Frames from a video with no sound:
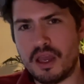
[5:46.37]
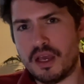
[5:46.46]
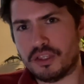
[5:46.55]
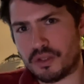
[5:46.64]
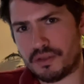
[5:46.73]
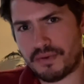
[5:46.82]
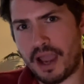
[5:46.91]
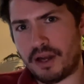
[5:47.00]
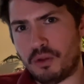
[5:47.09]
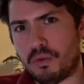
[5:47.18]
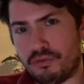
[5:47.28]
So the
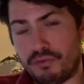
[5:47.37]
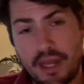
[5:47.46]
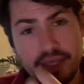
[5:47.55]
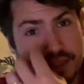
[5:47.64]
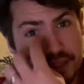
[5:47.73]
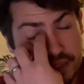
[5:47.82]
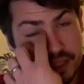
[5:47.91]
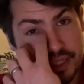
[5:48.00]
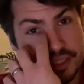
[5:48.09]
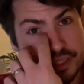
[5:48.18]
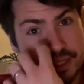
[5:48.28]
final one relating to
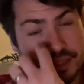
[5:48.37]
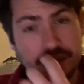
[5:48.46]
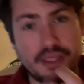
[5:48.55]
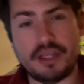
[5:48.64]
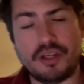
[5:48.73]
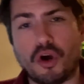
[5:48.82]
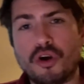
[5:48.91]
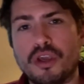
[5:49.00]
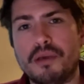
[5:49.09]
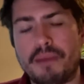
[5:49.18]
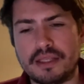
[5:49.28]
this is the
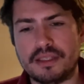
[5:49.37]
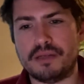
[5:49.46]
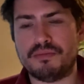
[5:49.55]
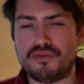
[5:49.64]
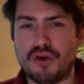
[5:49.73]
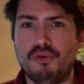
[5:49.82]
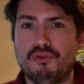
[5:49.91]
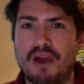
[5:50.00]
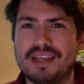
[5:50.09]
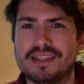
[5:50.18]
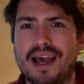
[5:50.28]
documenting
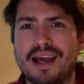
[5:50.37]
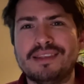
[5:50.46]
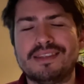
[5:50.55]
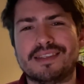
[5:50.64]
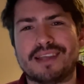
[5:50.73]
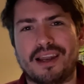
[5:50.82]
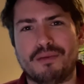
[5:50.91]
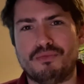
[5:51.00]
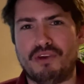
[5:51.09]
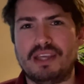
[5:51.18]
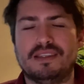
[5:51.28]
progress and
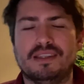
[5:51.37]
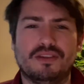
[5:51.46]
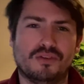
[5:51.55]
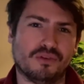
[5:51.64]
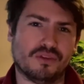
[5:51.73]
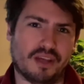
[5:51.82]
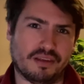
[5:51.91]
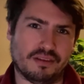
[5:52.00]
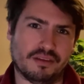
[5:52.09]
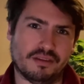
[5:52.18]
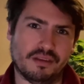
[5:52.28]
celebrating
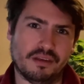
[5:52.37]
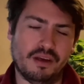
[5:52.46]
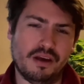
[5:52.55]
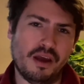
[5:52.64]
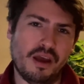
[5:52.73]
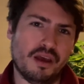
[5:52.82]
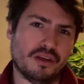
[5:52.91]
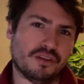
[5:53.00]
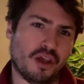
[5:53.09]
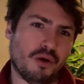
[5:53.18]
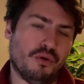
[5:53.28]
successes.
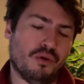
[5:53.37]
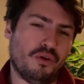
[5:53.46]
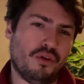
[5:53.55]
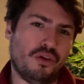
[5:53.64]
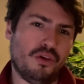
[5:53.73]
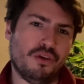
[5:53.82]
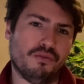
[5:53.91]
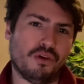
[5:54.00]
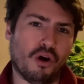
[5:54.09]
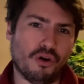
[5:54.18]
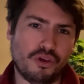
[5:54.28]
So you've
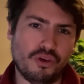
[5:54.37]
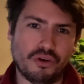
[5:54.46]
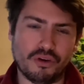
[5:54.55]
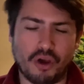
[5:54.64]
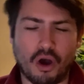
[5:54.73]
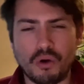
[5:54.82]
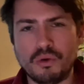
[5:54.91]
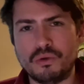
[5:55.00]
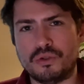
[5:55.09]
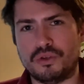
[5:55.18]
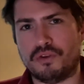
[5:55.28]
got your
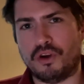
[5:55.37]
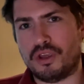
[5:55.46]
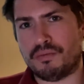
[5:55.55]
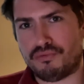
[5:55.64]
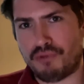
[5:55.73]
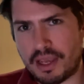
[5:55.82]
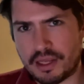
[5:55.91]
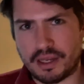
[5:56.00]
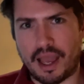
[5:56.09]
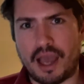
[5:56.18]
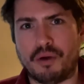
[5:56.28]
goals, you've got your
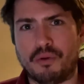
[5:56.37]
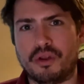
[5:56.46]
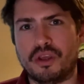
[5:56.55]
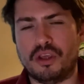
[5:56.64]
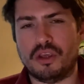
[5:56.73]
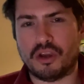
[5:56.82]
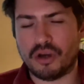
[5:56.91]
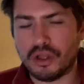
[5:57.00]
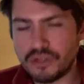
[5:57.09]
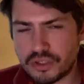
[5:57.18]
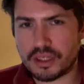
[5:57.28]
breakdown, you're
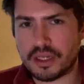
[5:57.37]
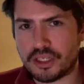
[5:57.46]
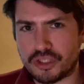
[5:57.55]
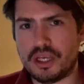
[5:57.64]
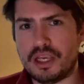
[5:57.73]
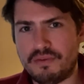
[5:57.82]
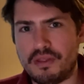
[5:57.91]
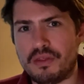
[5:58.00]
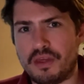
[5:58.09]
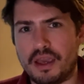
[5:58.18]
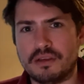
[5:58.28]
constantly achieving
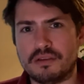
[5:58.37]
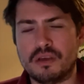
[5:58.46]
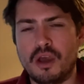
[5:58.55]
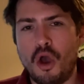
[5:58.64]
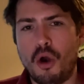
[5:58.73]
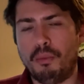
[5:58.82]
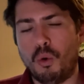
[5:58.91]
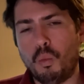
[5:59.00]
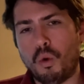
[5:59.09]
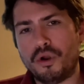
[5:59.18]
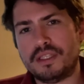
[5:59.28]
things, but
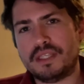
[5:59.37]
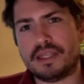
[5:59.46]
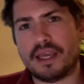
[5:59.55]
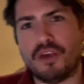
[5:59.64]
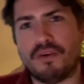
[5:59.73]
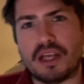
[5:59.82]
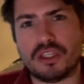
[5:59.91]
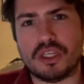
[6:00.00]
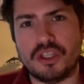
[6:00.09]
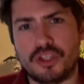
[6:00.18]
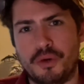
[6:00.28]
what is it that you're
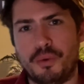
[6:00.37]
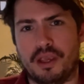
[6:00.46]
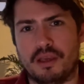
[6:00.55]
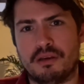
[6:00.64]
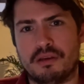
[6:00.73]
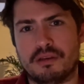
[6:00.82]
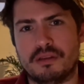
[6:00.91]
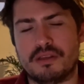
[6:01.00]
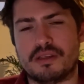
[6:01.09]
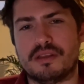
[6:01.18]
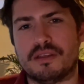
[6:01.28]
actually doing
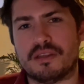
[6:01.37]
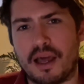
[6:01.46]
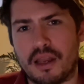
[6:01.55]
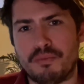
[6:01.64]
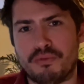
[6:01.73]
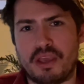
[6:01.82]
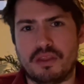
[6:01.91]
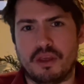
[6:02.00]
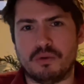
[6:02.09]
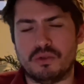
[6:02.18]
to celebrate those